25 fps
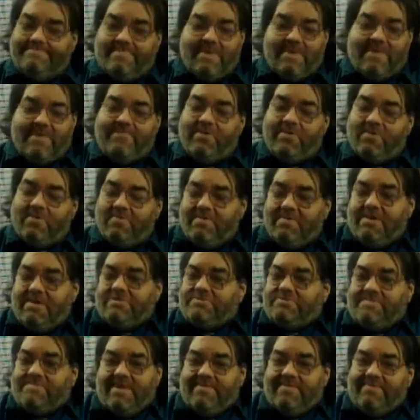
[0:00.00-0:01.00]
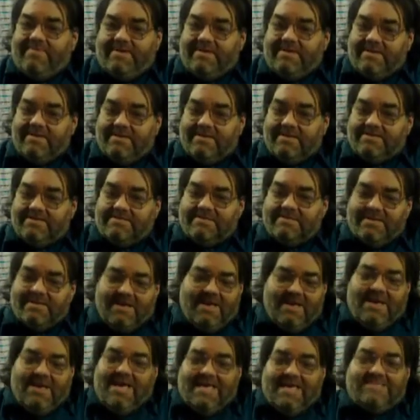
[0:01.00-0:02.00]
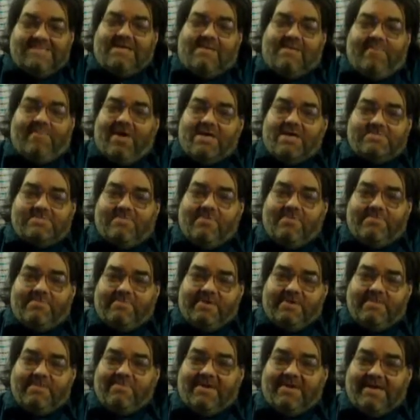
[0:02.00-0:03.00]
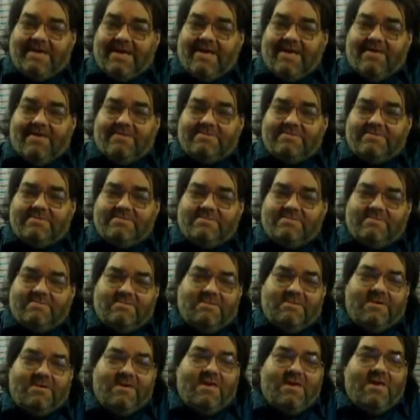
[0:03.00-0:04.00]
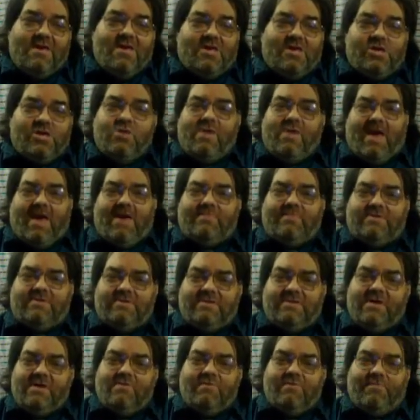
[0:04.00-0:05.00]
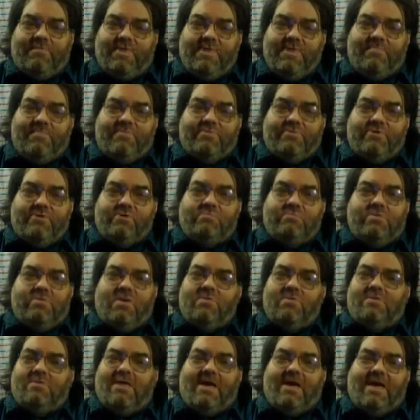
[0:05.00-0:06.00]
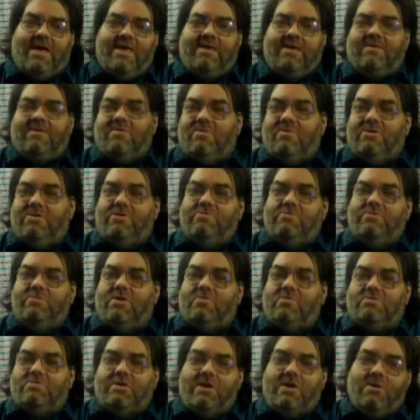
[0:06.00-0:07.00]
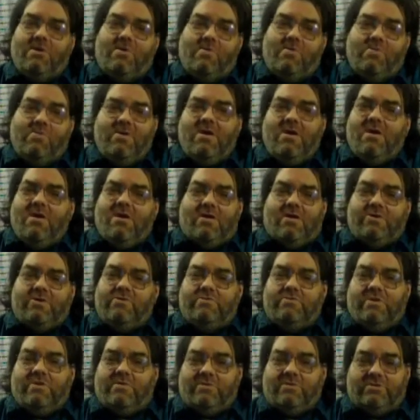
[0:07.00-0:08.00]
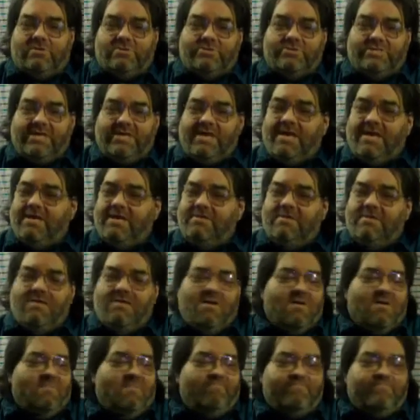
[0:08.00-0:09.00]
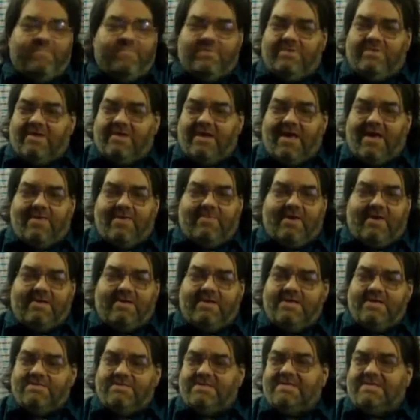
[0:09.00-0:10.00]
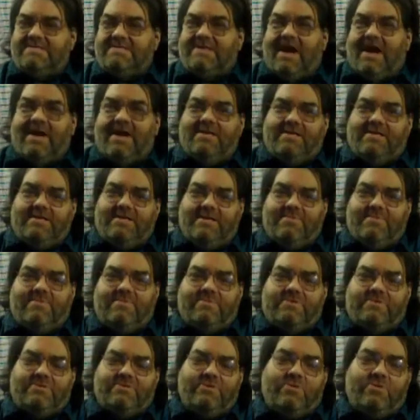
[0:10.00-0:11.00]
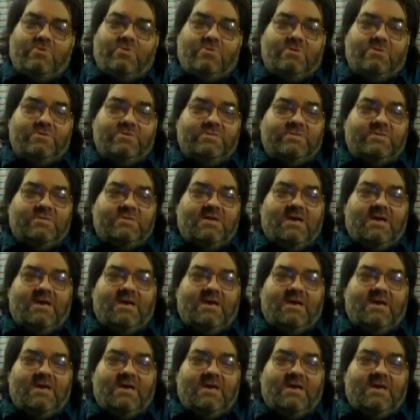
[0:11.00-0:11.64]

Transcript: If you're rich, maybe it is. It's not possible for anybody else. You have to deal with people you don't like, or you don't know, or you don't understand, that have ideas entirely different than yours.